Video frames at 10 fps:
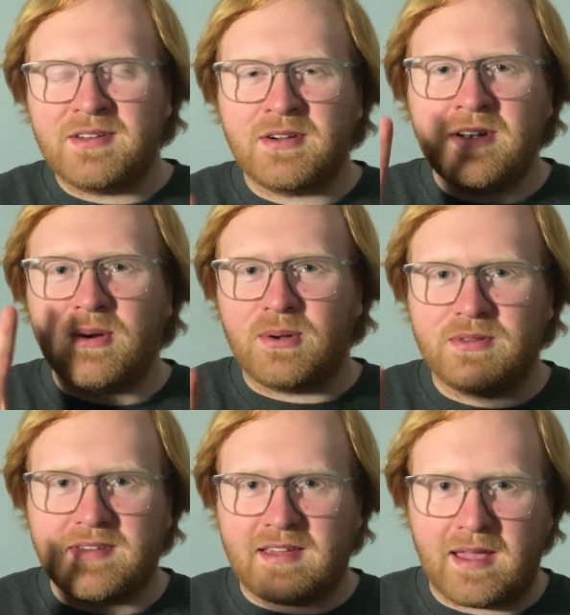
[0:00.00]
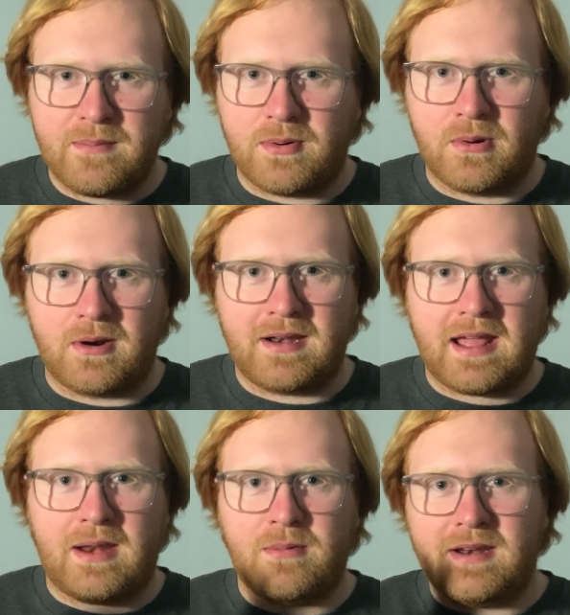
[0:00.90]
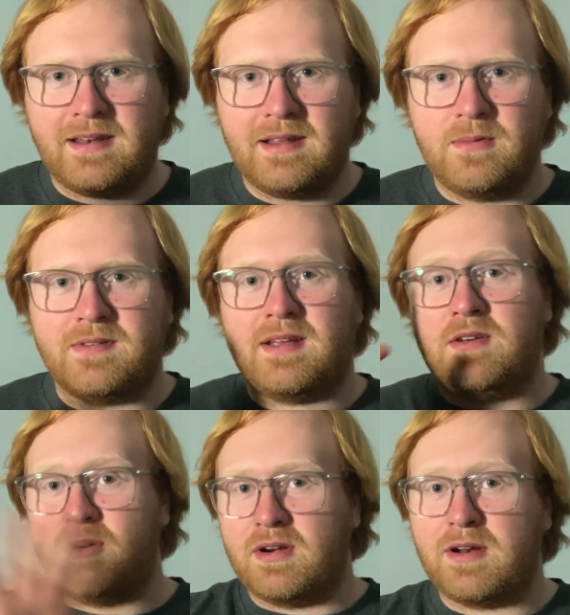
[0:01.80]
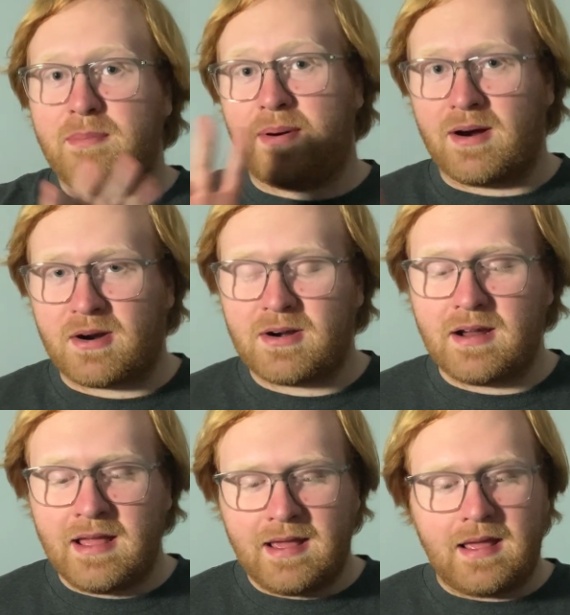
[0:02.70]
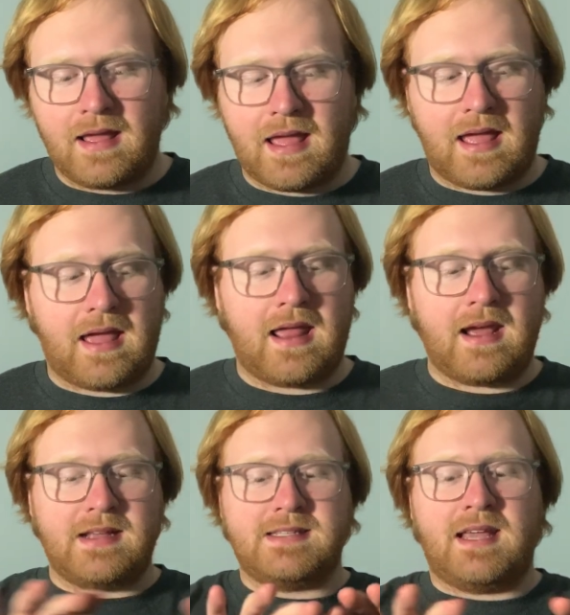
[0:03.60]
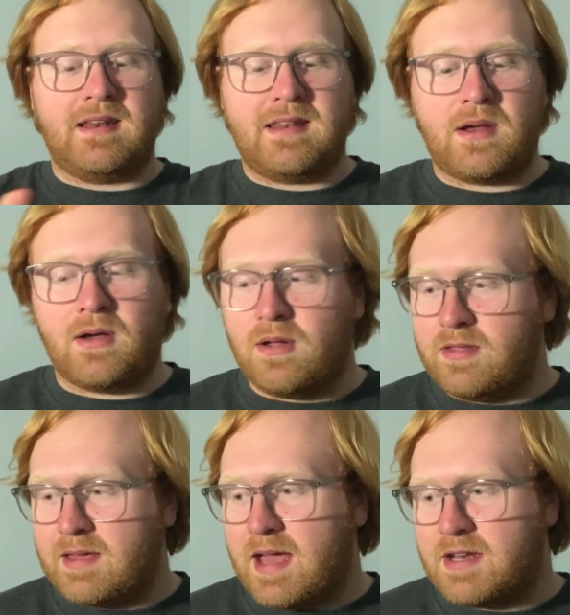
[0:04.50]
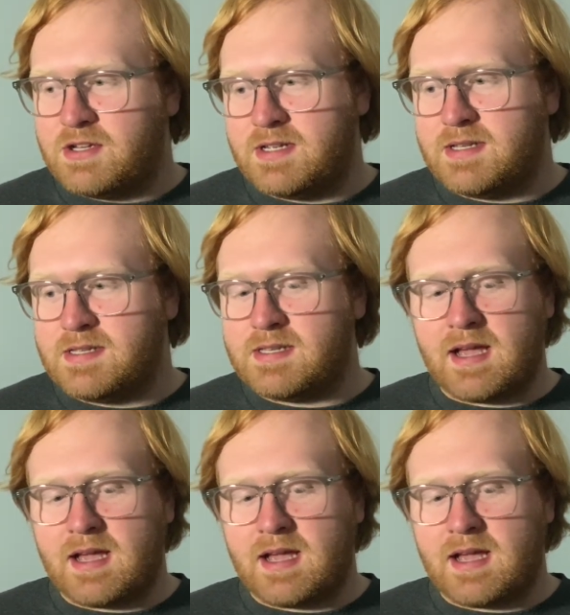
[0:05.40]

an old skateboard, and what I did was I took it apart and I sanded down all the edges.